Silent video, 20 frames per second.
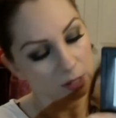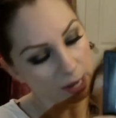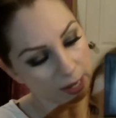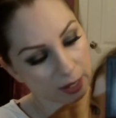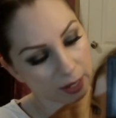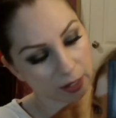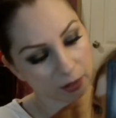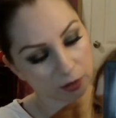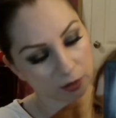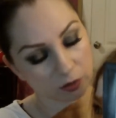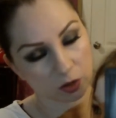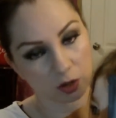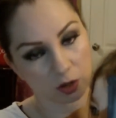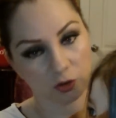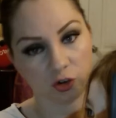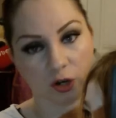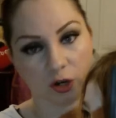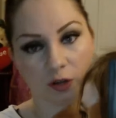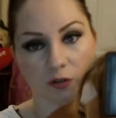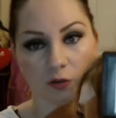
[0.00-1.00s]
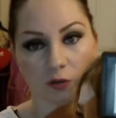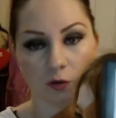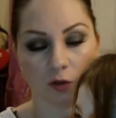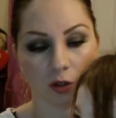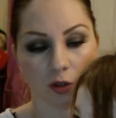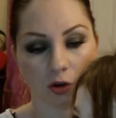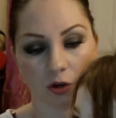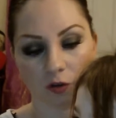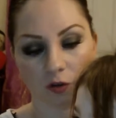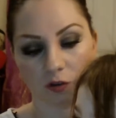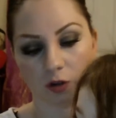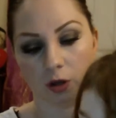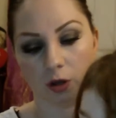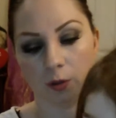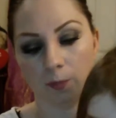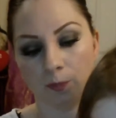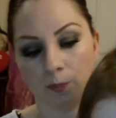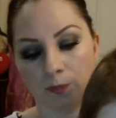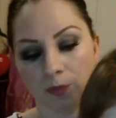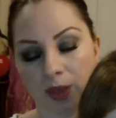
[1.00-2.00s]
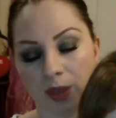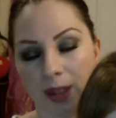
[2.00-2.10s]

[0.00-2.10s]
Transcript: Yeah, it's called Translucent Crystal.